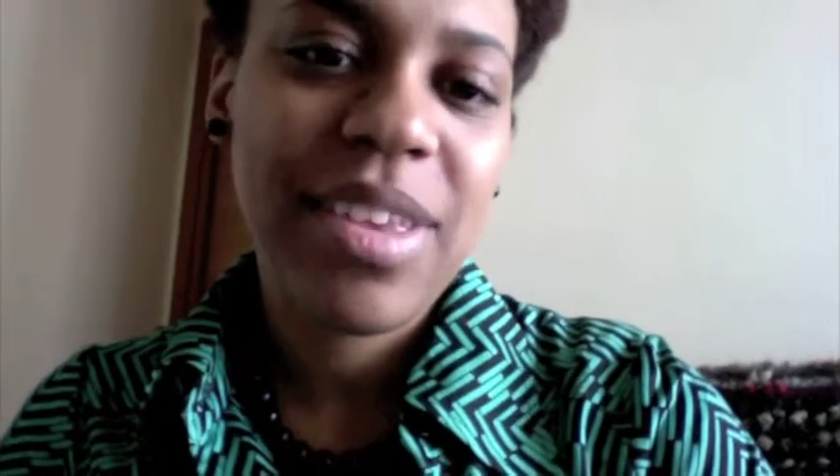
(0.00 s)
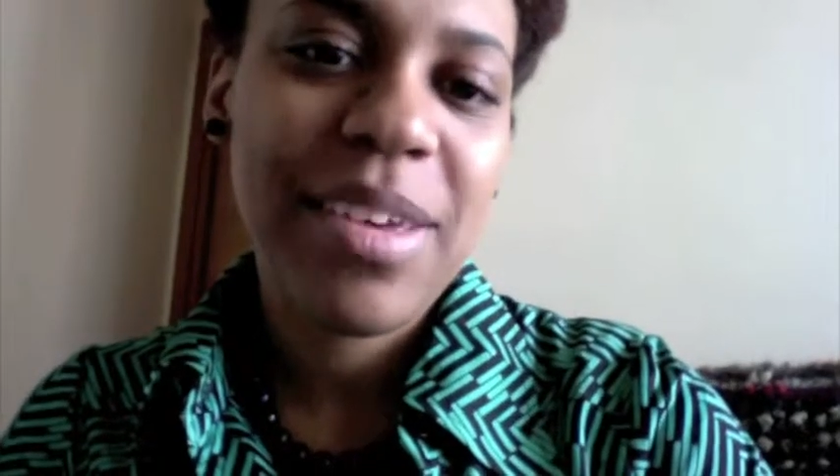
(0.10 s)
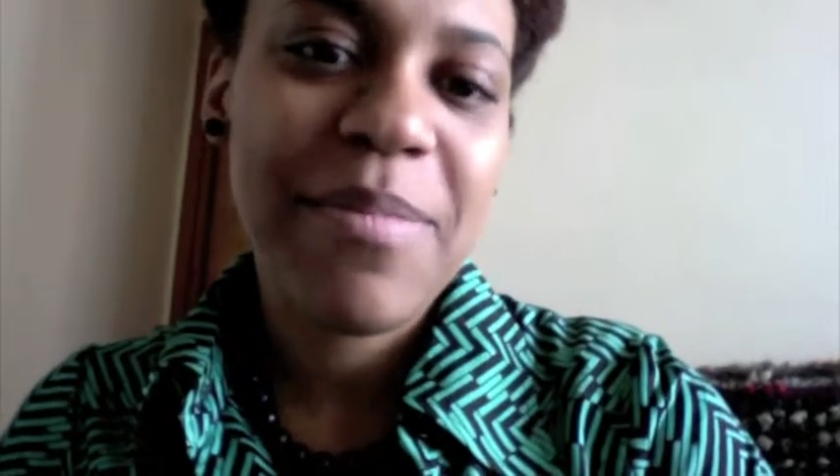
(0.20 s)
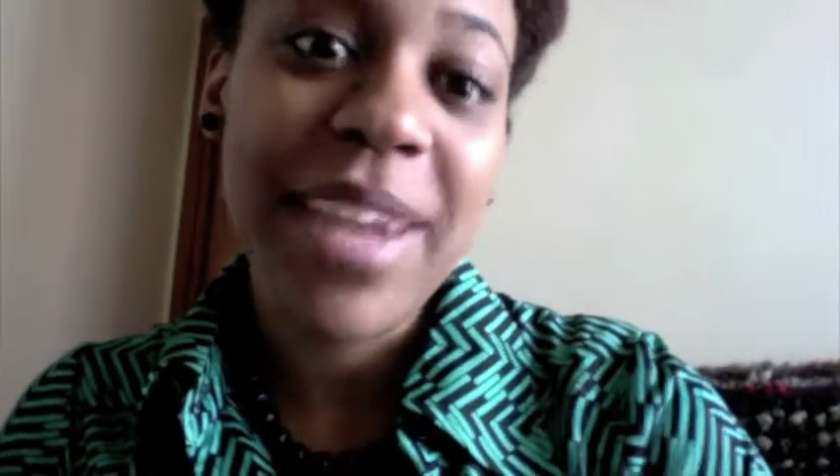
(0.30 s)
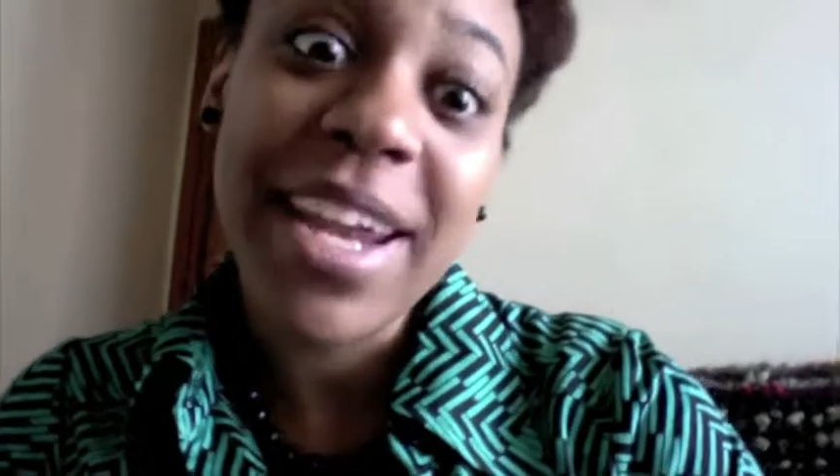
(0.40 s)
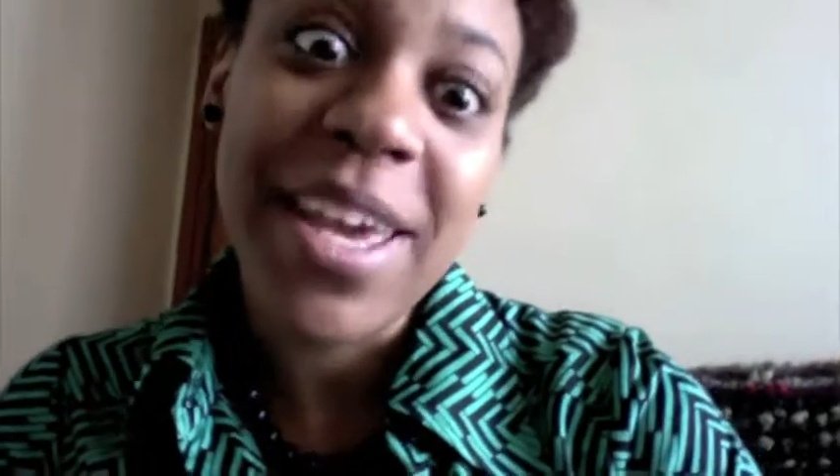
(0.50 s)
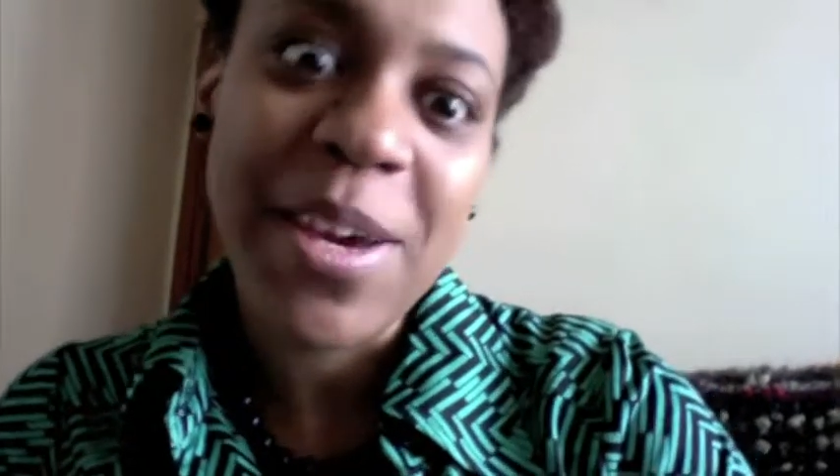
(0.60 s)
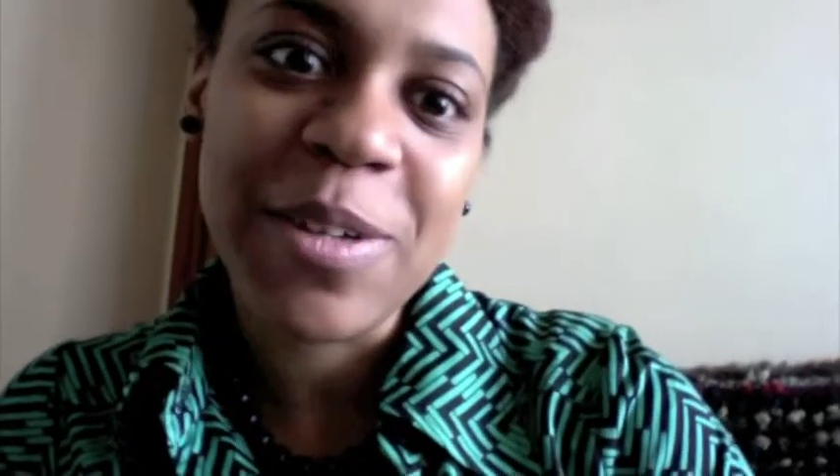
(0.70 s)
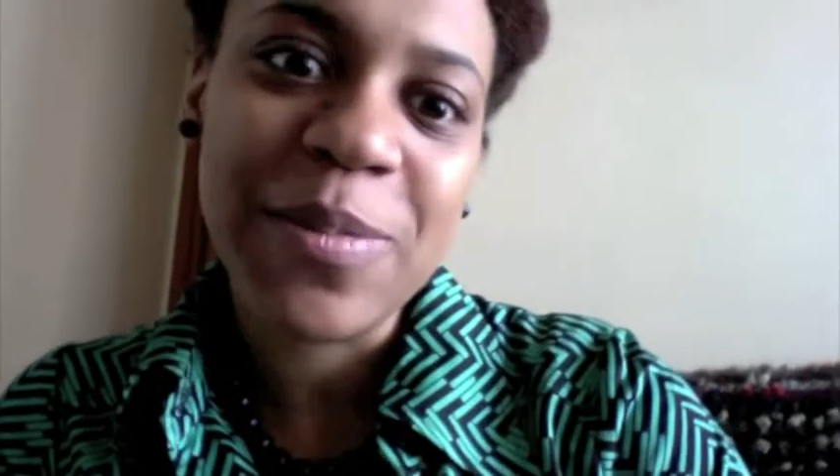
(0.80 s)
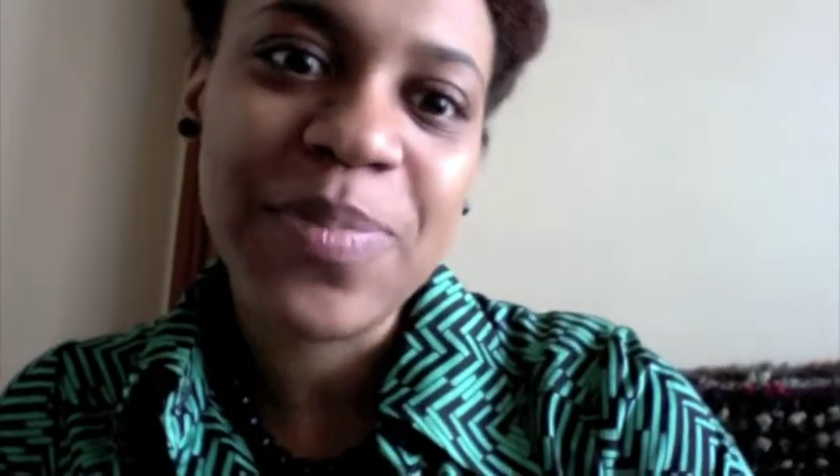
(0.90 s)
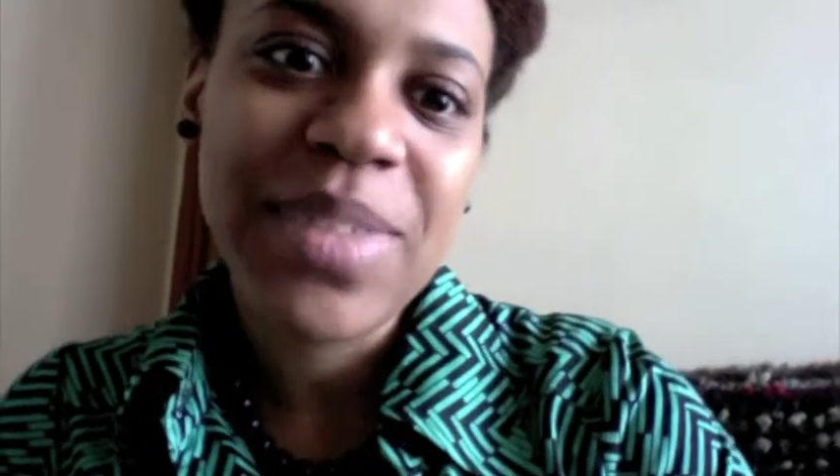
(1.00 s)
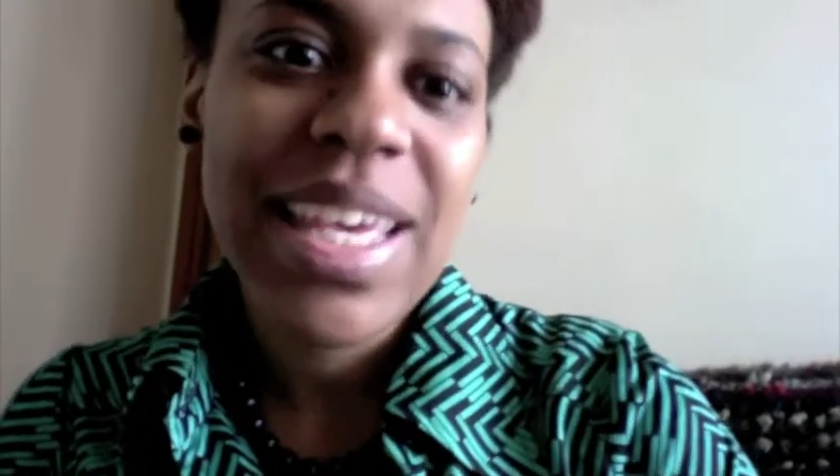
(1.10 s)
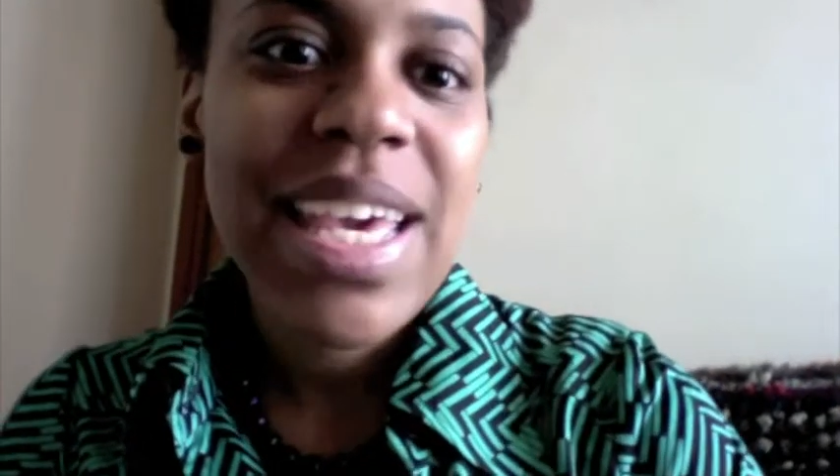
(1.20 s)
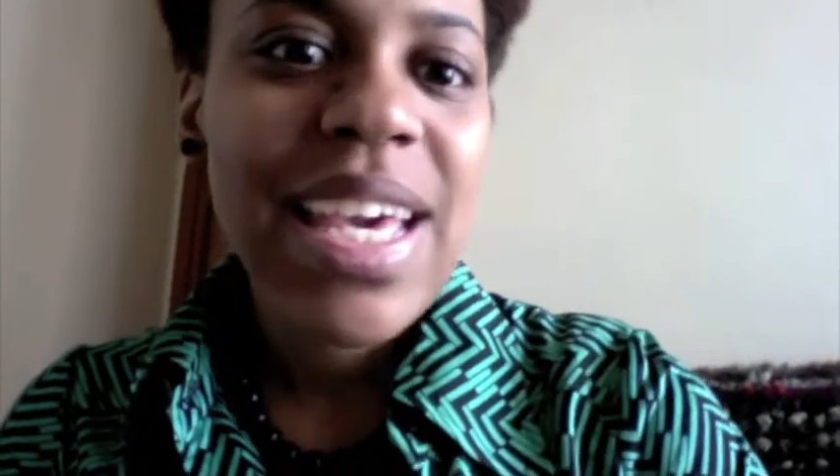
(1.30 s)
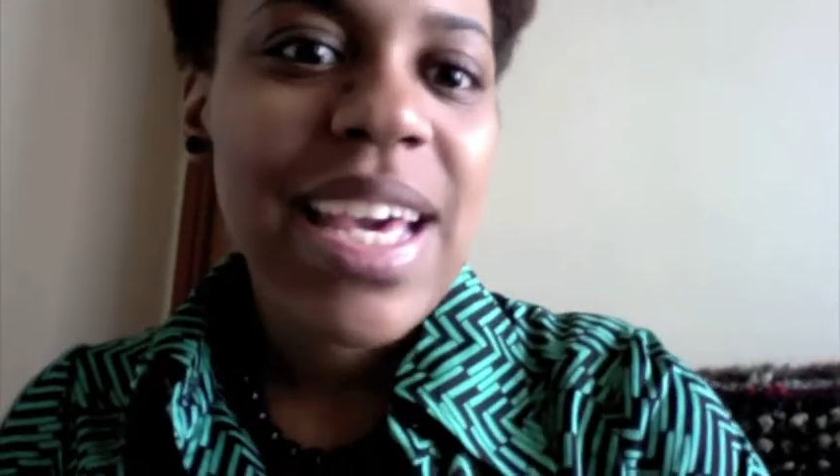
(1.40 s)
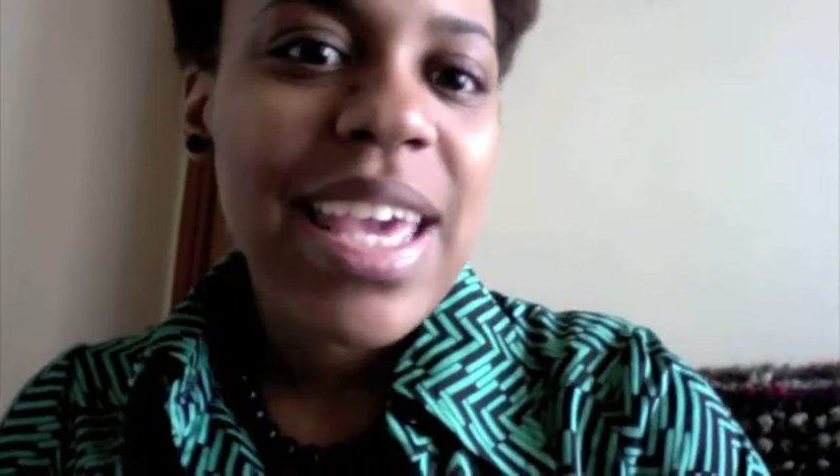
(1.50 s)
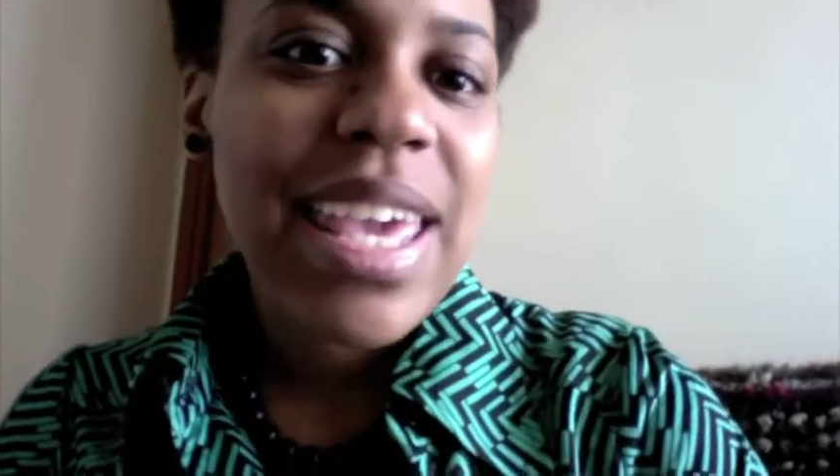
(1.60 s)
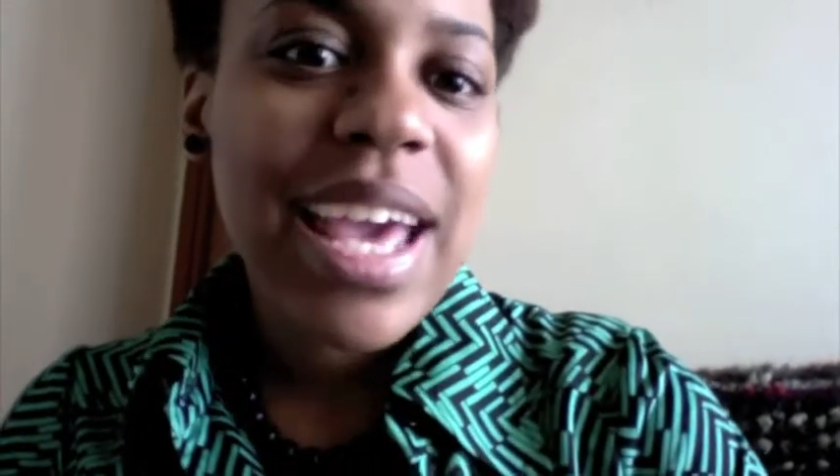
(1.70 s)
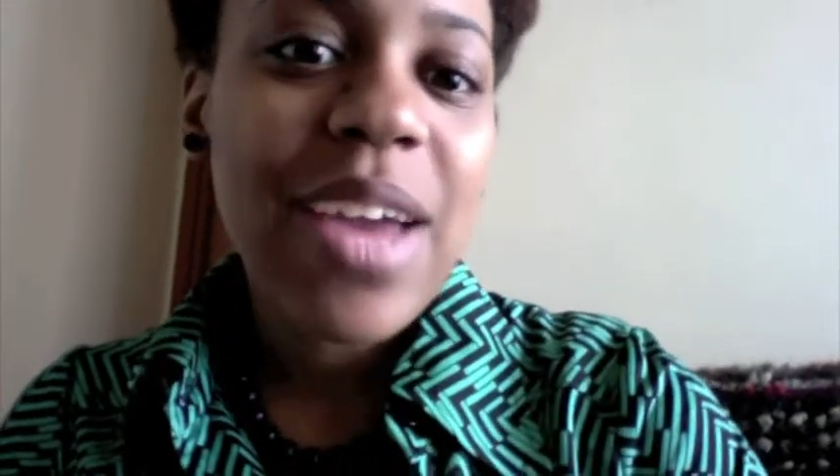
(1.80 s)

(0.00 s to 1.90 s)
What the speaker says: But anywho, yeah,